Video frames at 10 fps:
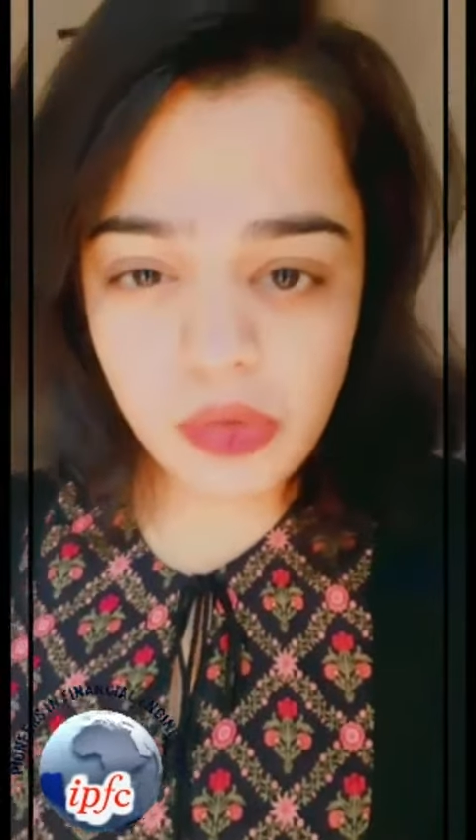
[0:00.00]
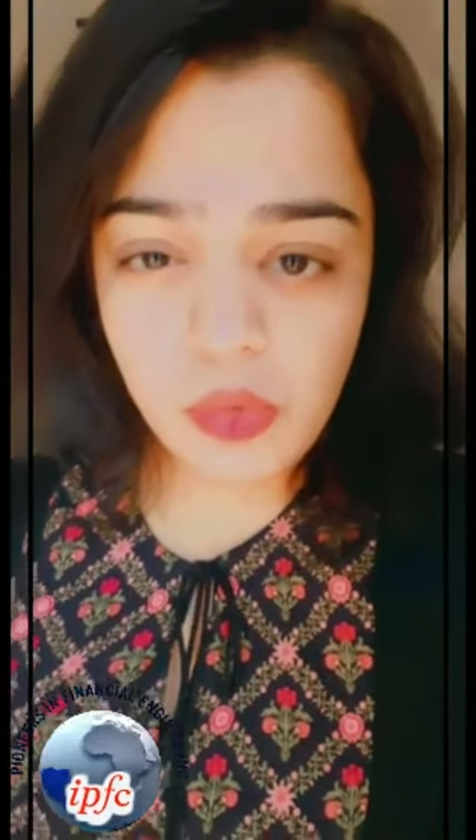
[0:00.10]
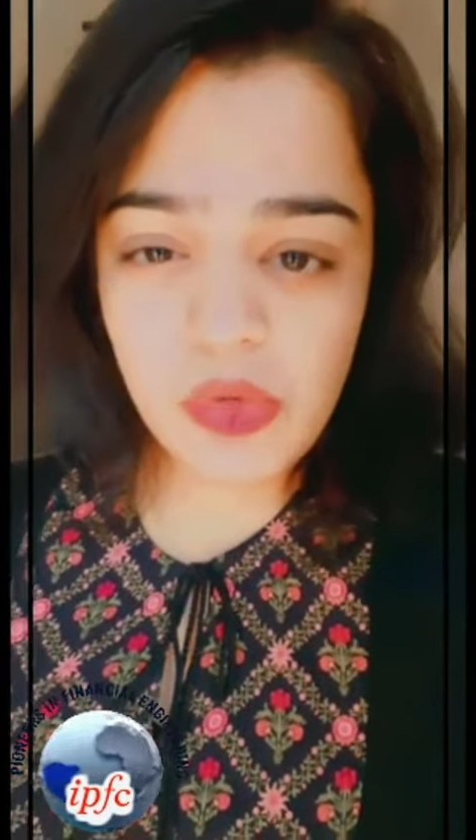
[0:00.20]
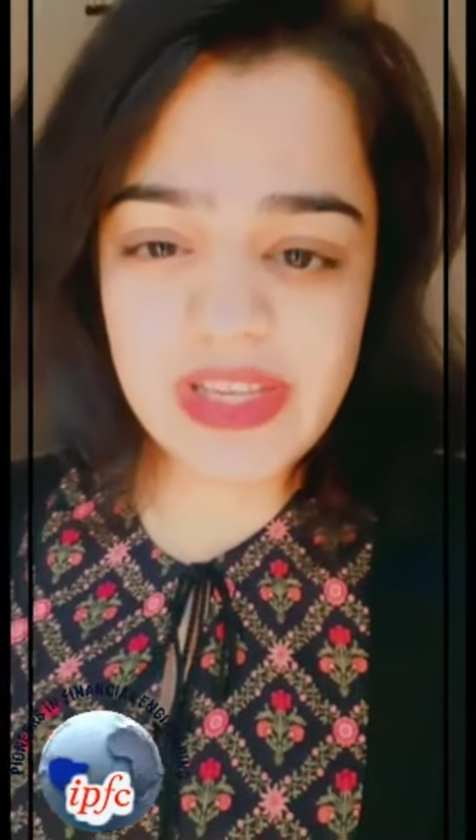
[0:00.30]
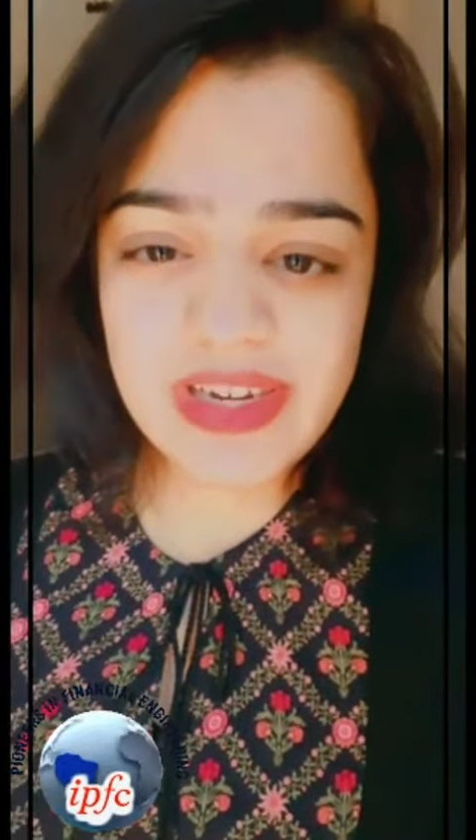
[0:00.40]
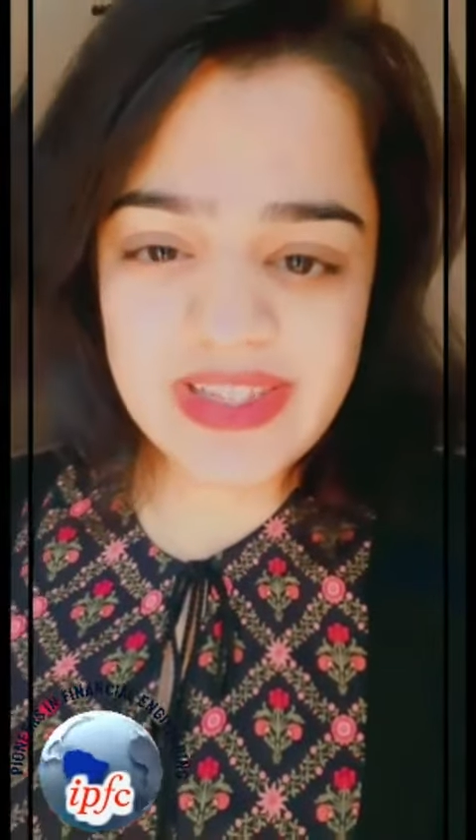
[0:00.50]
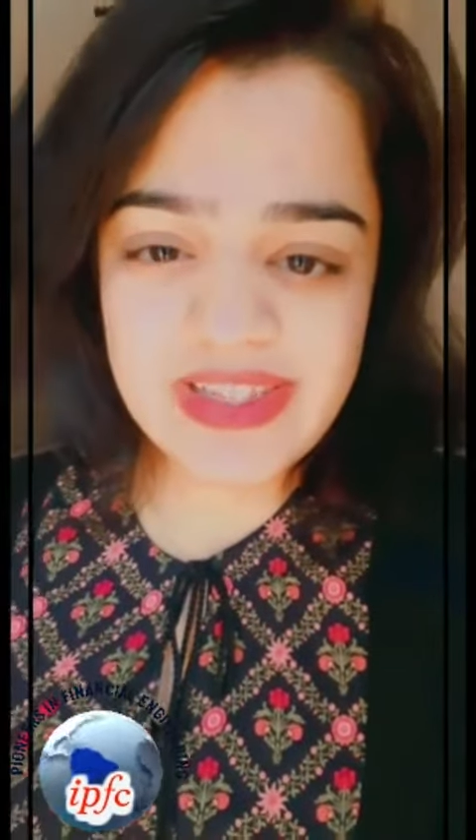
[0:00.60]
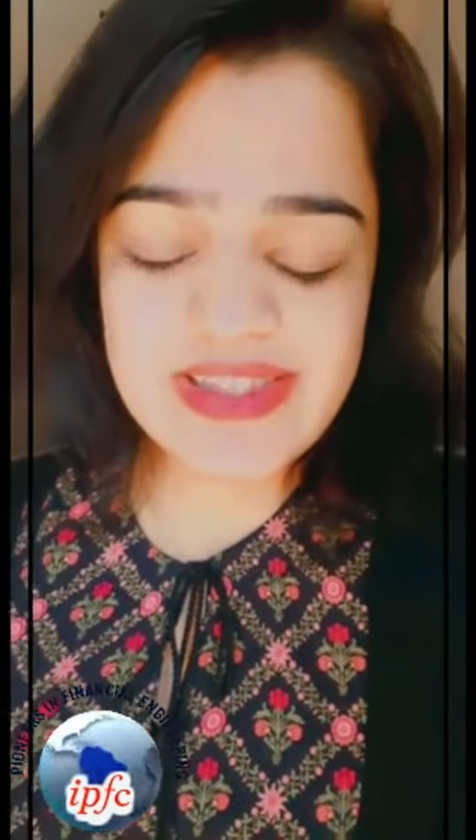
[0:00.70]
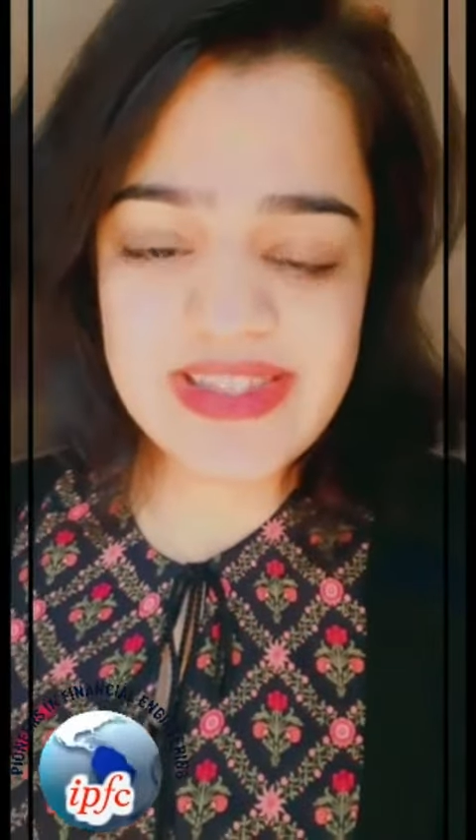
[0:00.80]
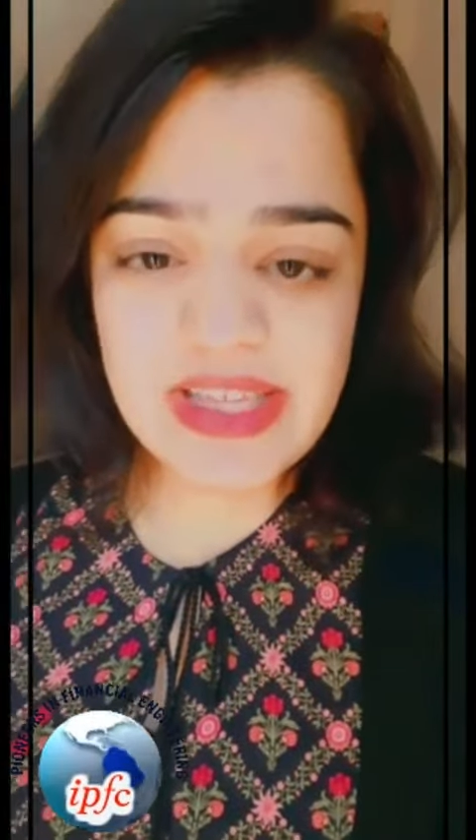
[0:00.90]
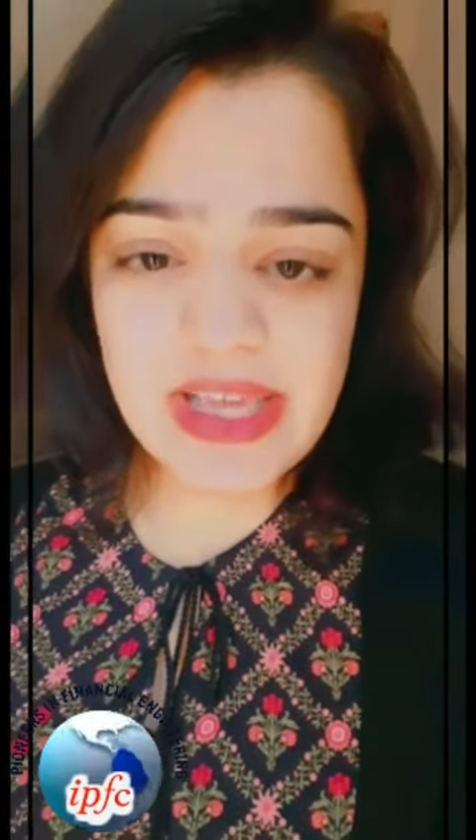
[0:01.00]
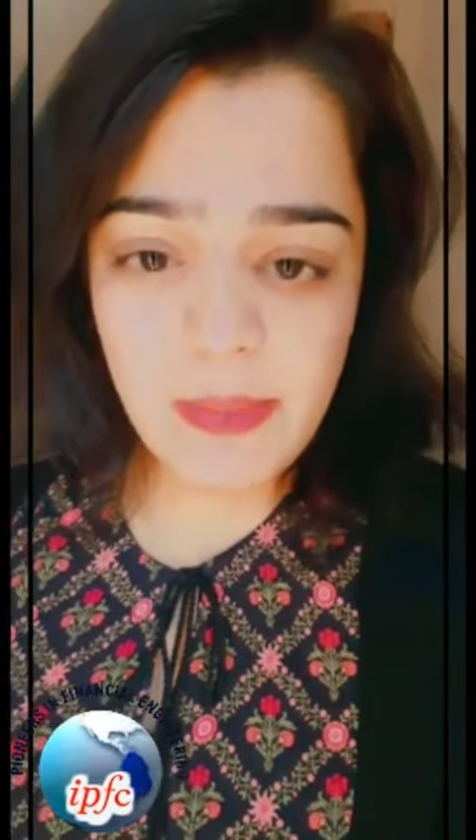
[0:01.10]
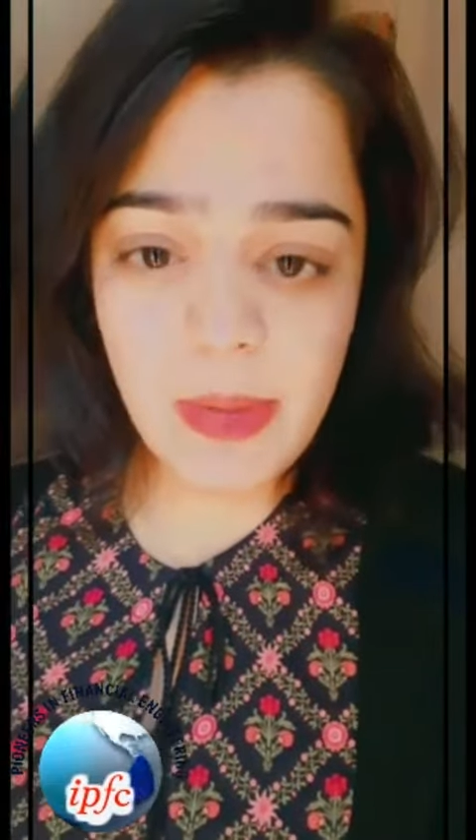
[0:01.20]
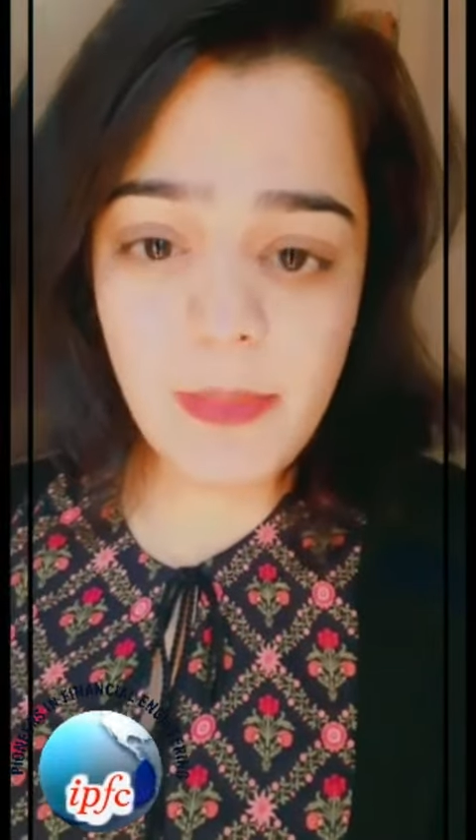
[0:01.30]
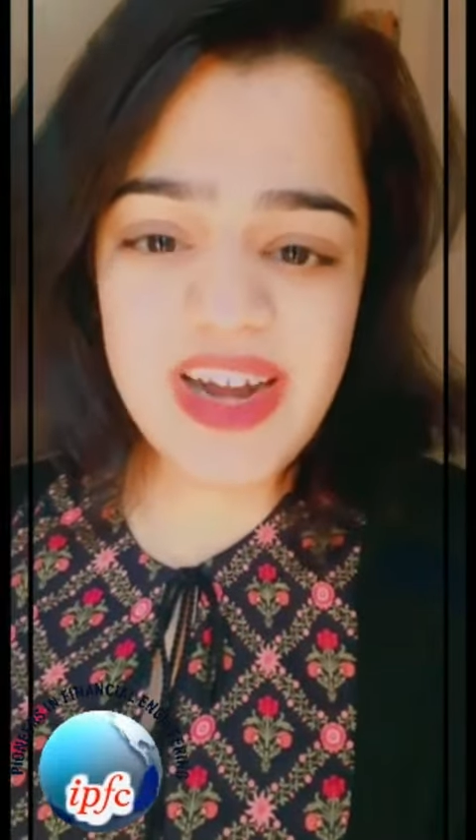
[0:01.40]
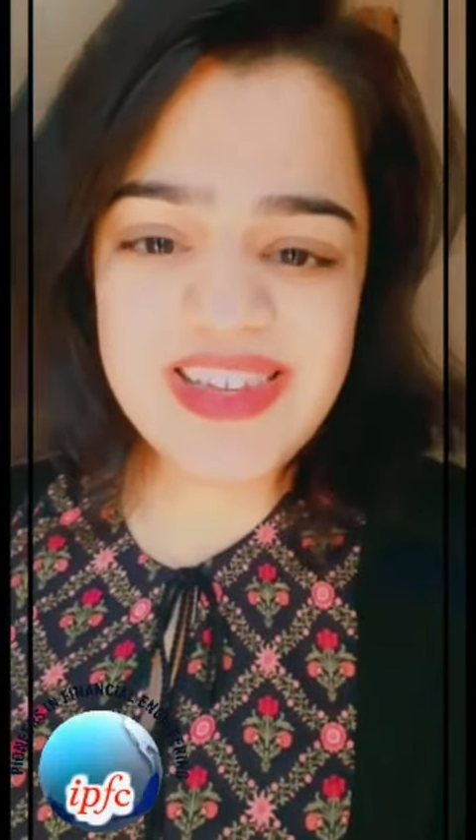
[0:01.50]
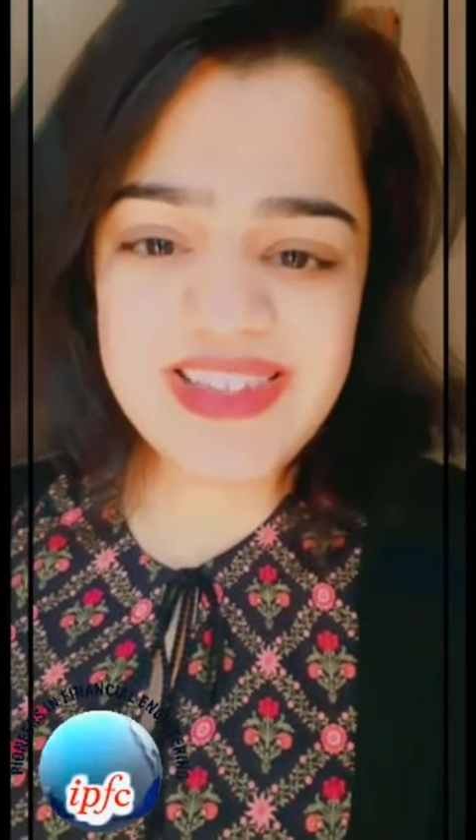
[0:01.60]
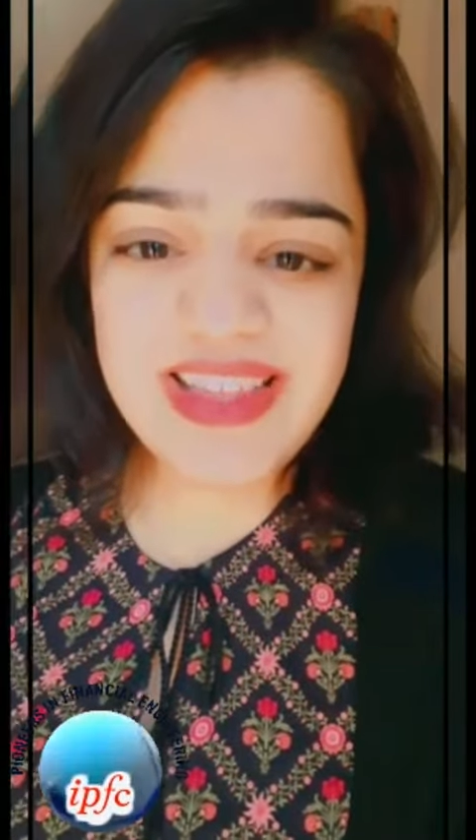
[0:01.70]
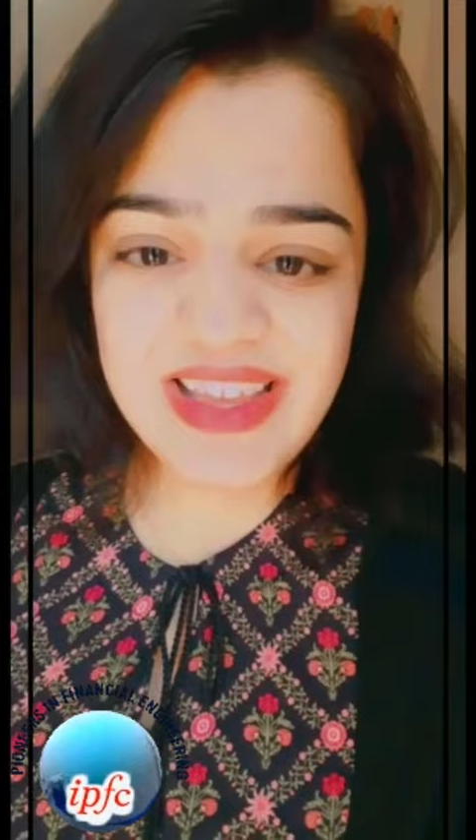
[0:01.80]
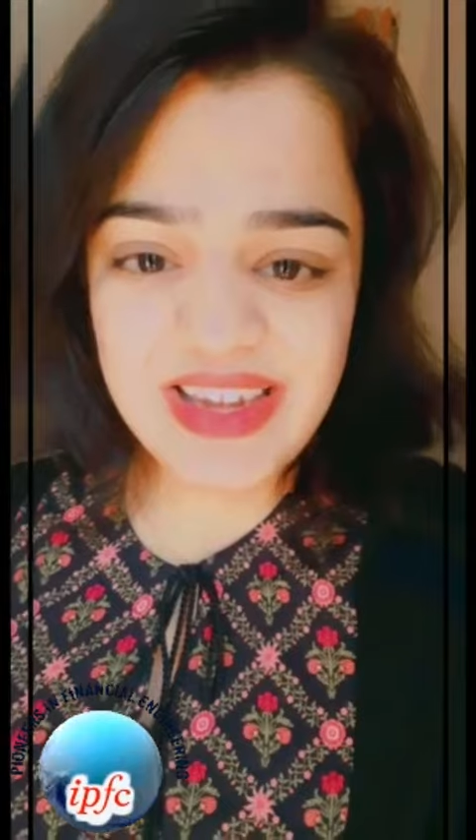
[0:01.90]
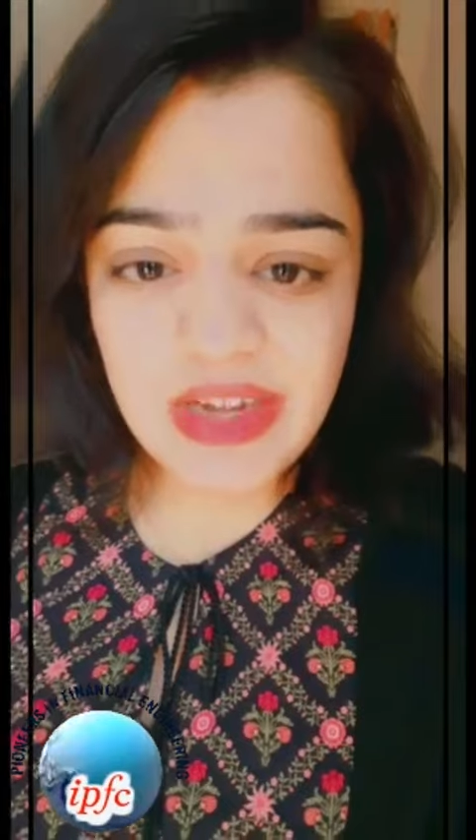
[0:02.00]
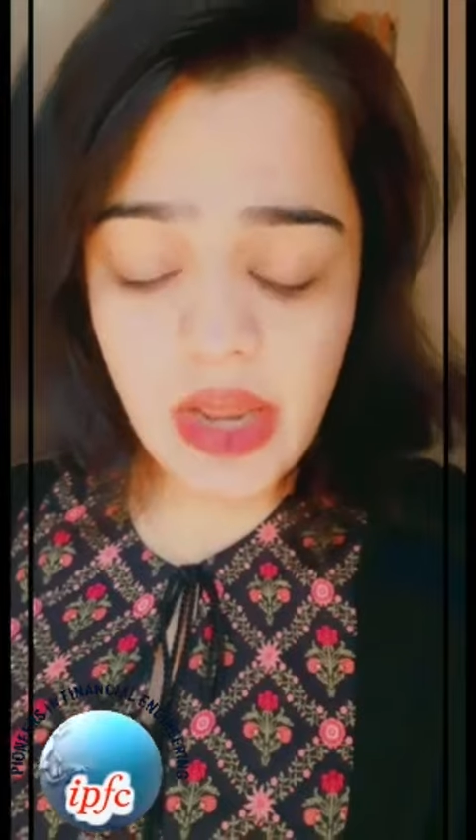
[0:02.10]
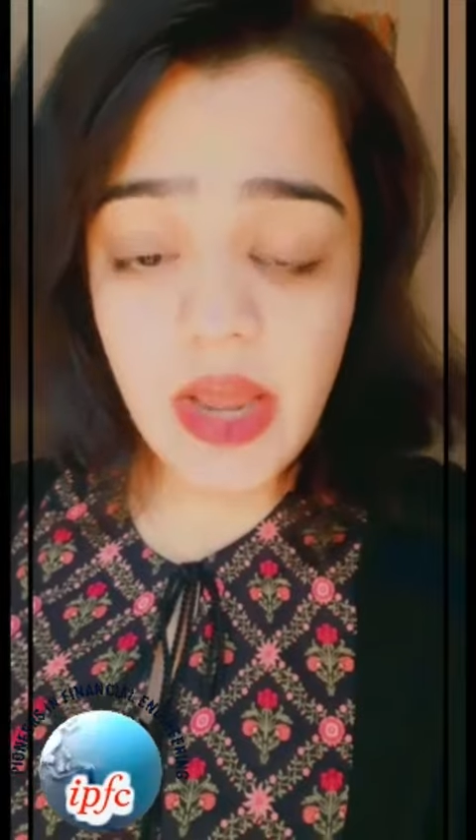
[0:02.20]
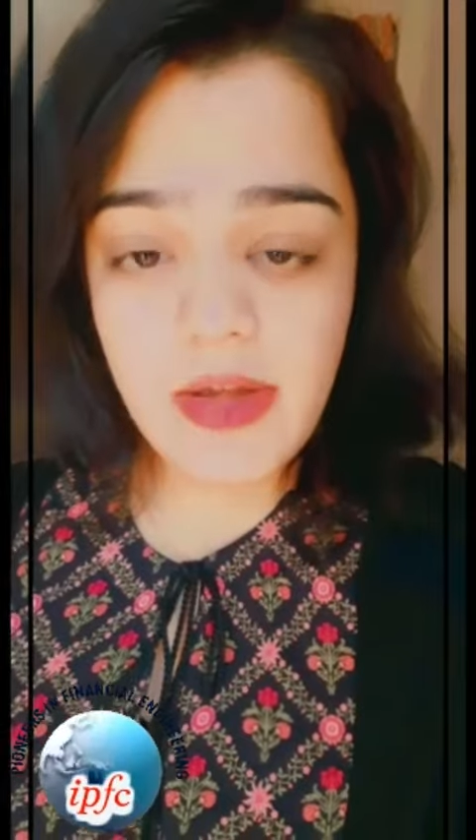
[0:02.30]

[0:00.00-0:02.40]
to clear the CMA part second